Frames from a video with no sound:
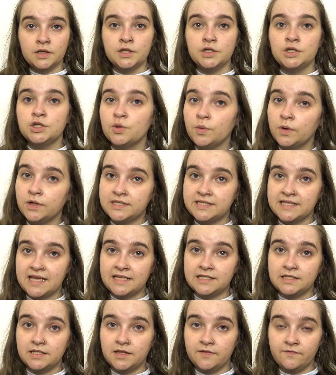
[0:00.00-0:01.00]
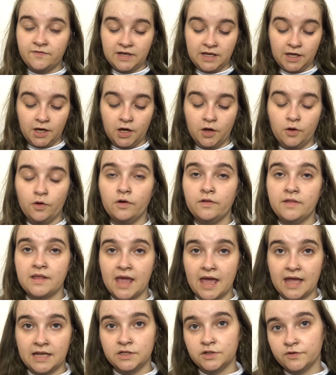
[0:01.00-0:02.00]
Towards the end of the video, on
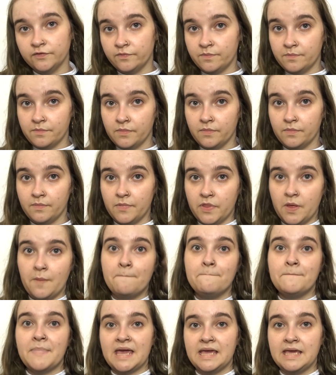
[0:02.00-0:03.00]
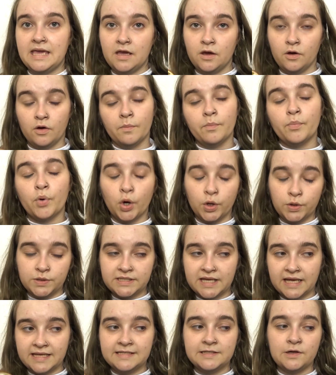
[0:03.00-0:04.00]
the end of the making
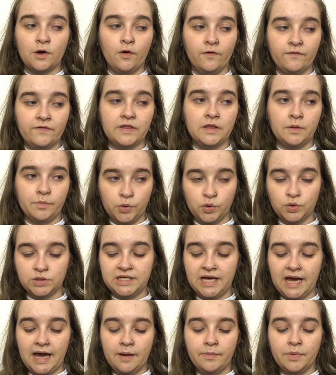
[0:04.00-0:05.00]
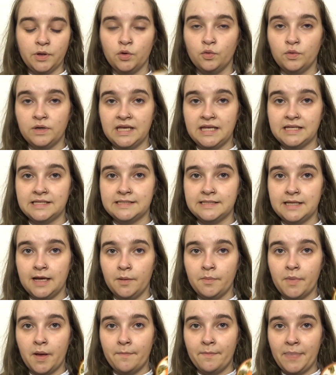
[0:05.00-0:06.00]
process of the bald cap, you'll need
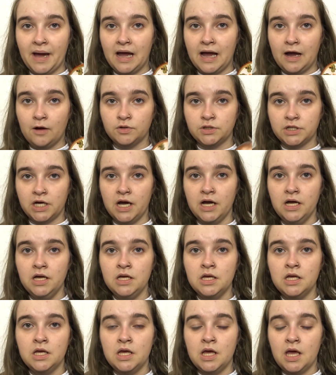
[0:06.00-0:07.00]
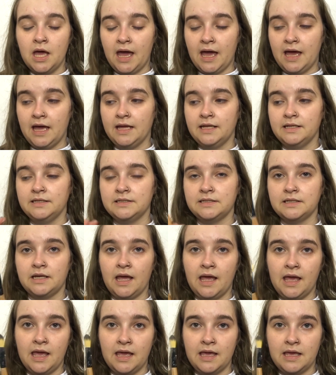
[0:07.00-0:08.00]
some powder and
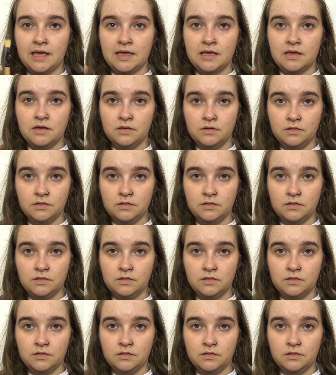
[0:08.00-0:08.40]
a